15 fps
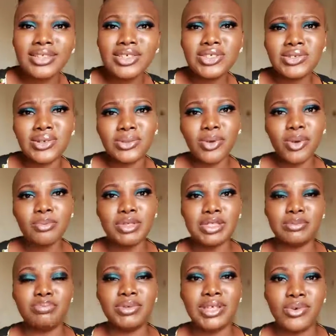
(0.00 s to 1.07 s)
This your thumb
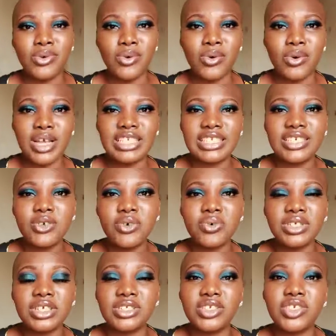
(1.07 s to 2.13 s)
is big, or is it
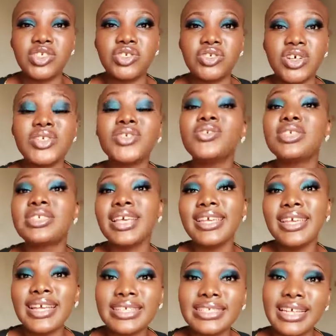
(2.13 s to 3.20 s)
good in this dress? You say,
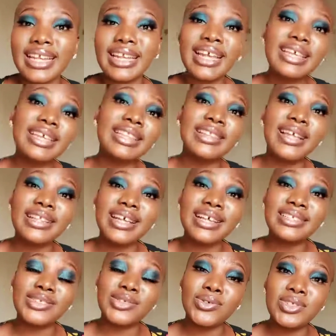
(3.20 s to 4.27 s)
yes, I like it like
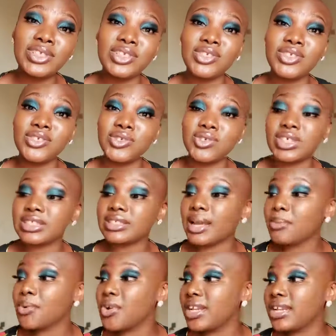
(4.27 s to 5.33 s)
that, it's good in this dress,
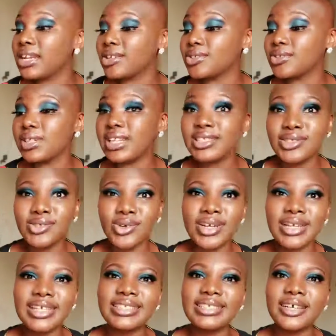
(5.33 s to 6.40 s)
I'm going out, so let's
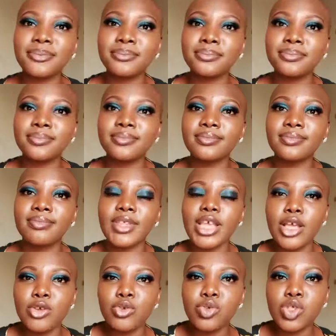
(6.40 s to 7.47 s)
talk later.
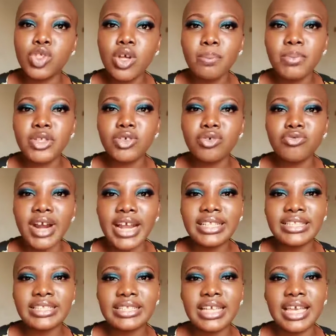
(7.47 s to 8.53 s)
You stop it
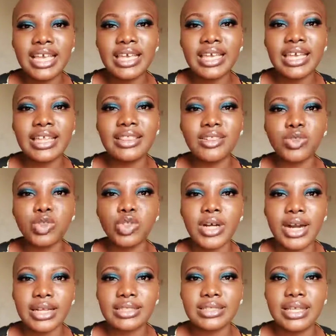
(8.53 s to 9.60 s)
right there in the
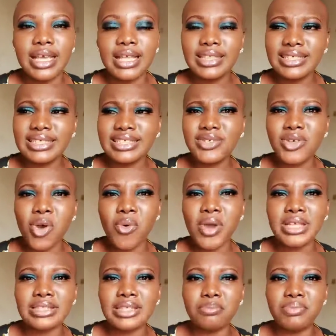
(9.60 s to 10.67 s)
tracks. This thing you're
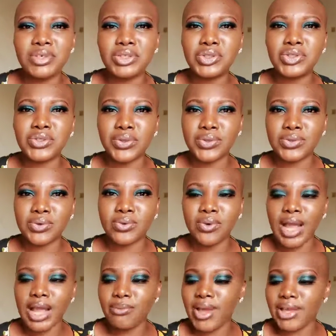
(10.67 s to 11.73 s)
wearing is a bit short, or
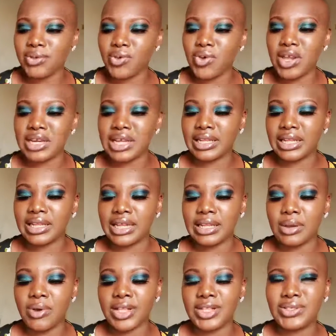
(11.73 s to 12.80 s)
why are you going out like that
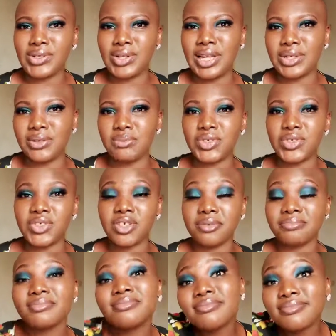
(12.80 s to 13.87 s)
now? Why this your leg will be showing?